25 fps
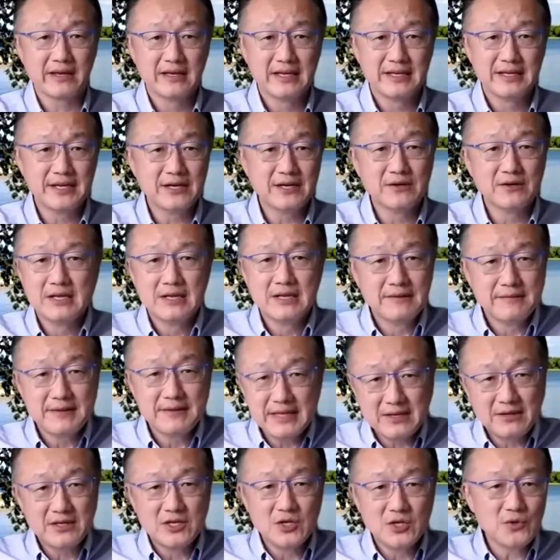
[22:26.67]
You know,
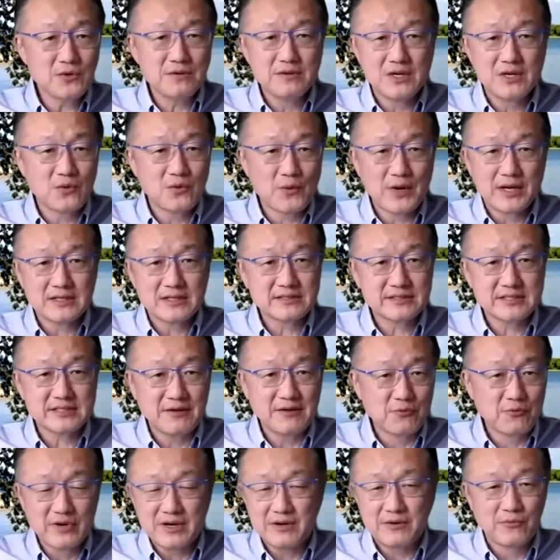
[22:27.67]
in Newton and Wellesley,
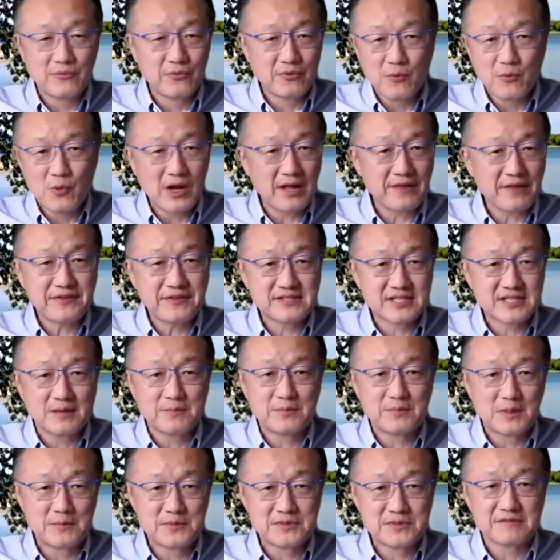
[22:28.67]
wealthy
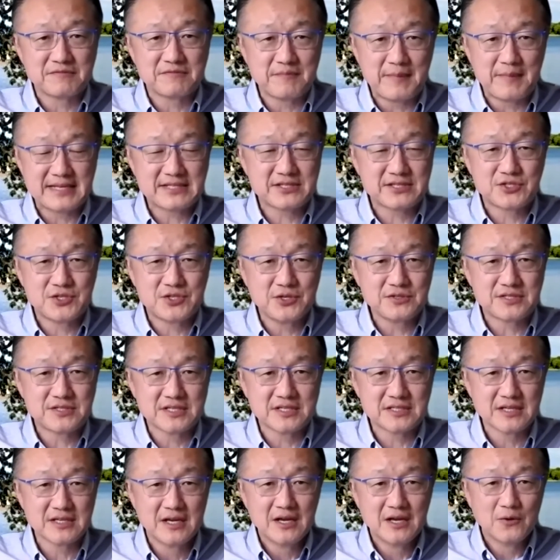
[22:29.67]
suburbs of
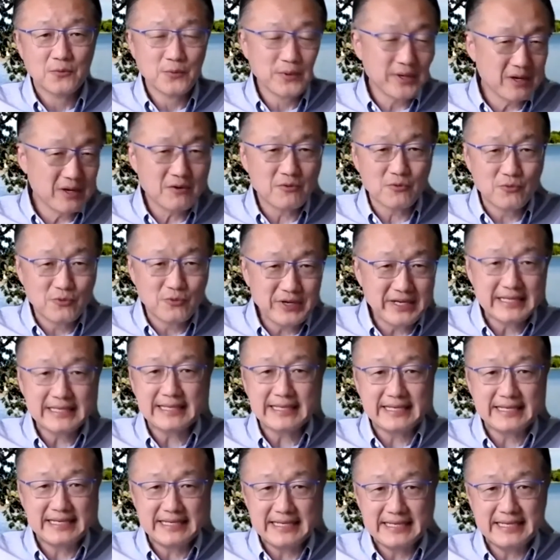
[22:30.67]
Massachusetts, we don't
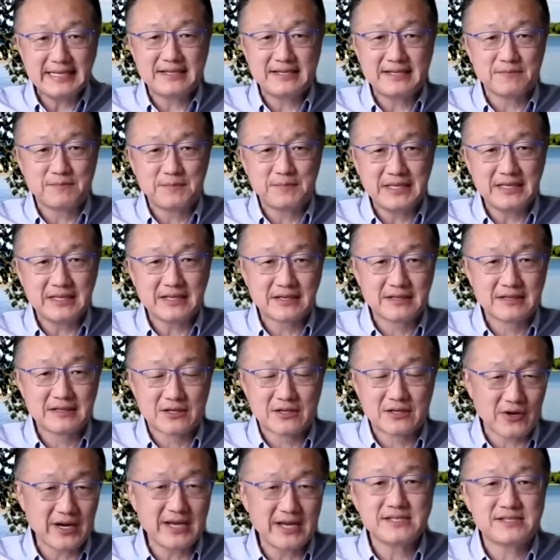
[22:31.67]
really need to be
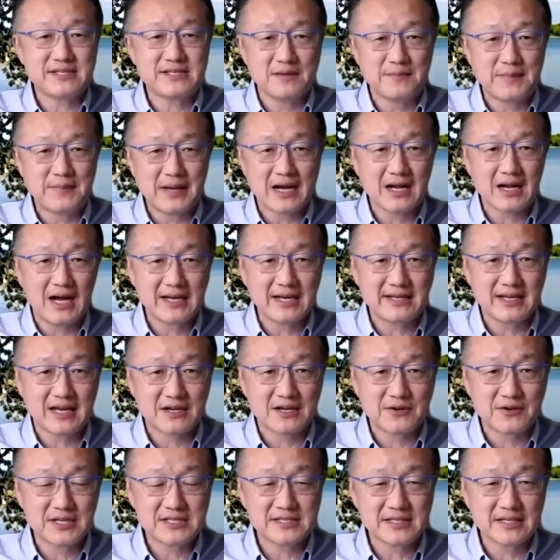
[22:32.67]
crazy about contact
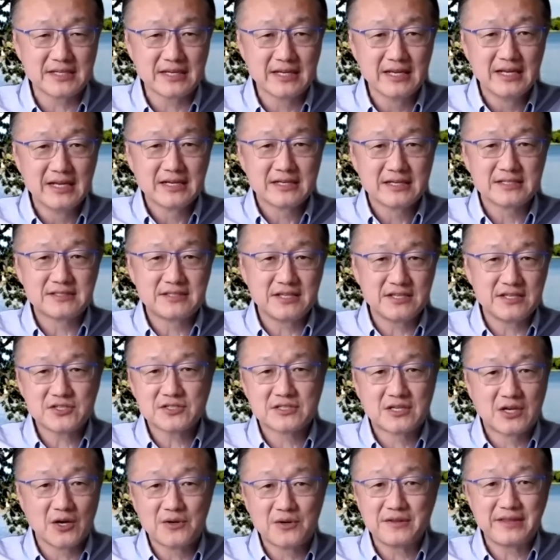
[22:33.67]
tracing because they just
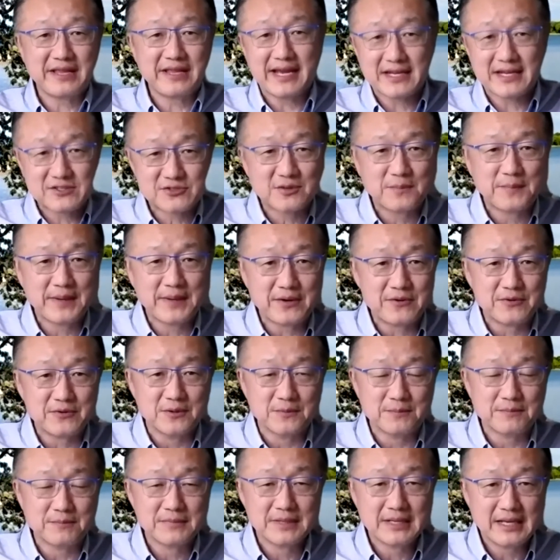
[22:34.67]
go to the extra
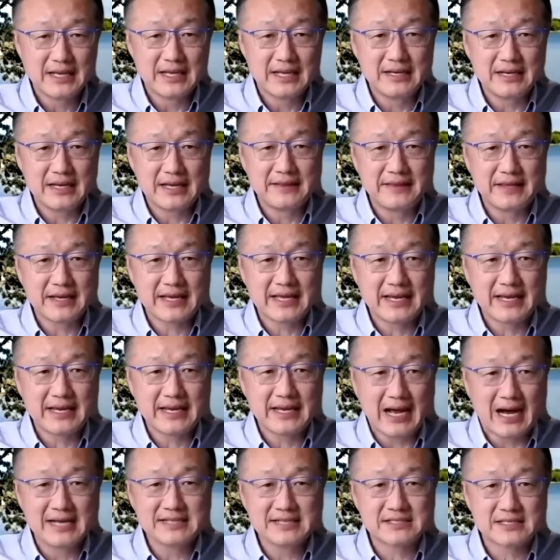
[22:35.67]
bedroom and they can
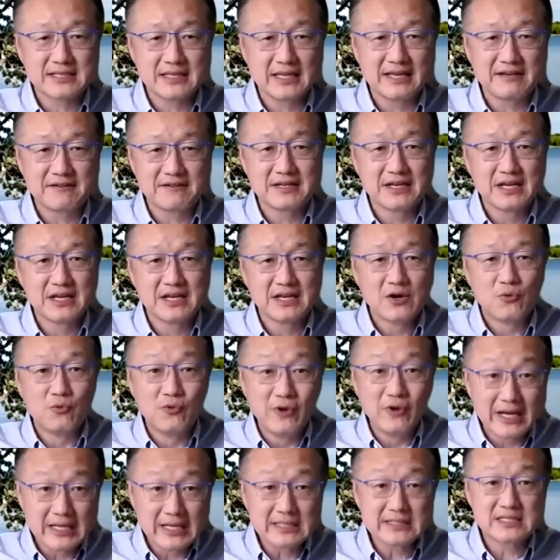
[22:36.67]
isolate
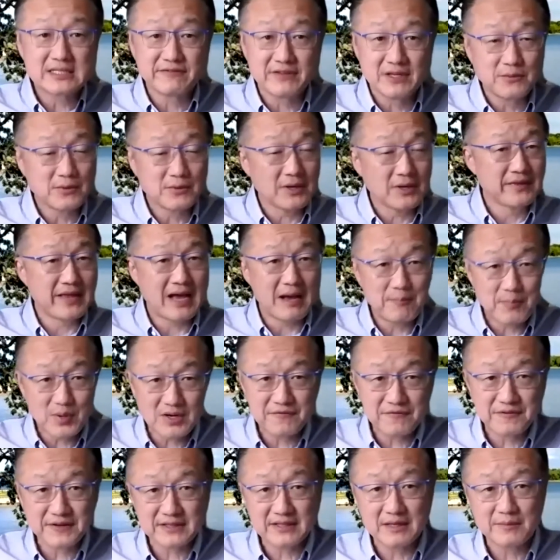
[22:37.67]
relatively well, not
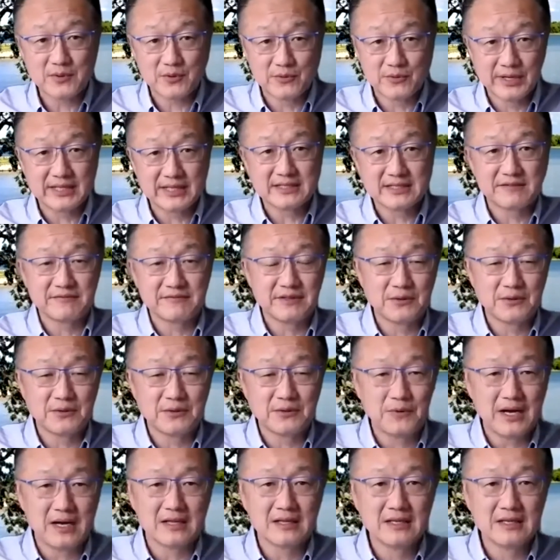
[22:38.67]
perfectly, but relatively
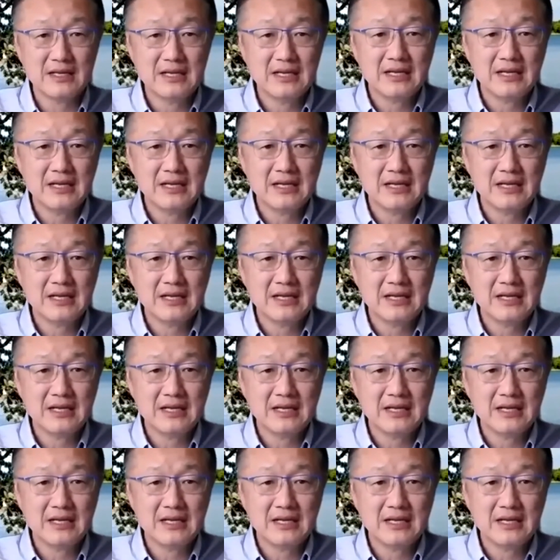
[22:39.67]
well.